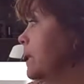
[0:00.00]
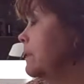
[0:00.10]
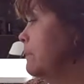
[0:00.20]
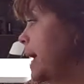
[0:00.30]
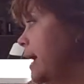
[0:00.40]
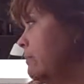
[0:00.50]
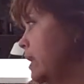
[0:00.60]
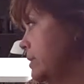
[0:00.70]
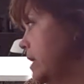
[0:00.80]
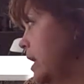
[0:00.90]
The
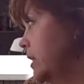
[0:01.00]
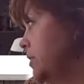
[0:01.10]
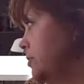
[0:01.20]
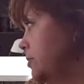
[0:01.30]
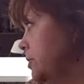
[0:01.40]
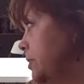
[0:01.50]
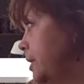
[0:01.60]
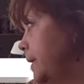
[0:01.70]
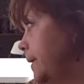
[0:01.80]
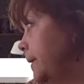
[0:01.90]
background knowledge
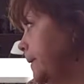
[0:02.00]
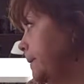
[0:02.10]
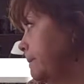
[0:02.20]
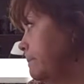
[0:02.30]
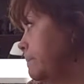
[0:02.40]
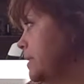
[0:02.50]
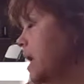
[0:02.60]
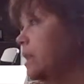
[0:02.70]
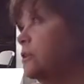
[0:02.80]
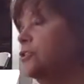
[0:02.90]

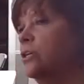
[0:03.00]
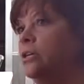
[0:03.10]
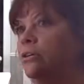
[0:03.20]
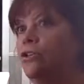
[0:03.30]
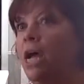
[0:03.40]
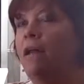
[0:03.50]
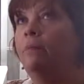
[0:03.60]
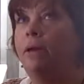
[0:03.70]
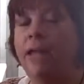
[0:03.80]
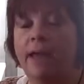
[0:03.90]
a child
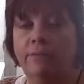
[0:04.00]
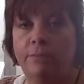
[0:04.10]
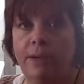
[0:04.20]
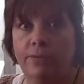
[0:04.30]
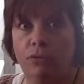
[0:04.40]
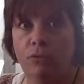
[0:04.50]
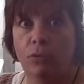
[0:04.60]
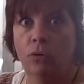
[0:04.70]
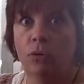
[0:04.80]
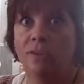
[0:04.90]
might have about the
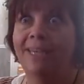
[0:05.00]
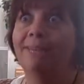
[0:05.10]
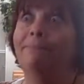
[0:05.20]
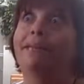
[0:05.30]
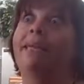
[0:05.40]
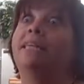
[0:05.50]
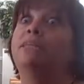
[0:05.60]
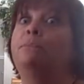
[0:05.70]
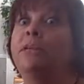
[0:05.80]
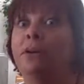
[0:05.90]
world, it
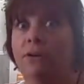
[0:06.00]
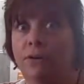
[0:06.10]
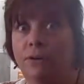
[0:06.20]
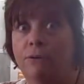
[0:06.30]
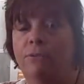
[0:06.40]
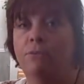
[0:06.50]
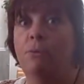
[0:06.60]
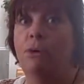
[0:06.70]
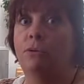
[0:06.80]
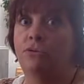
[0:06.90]
gets bigger with
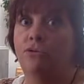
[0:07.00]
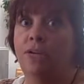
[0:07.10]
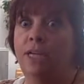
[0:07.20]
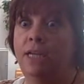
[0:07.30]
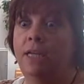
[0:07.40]
poetry.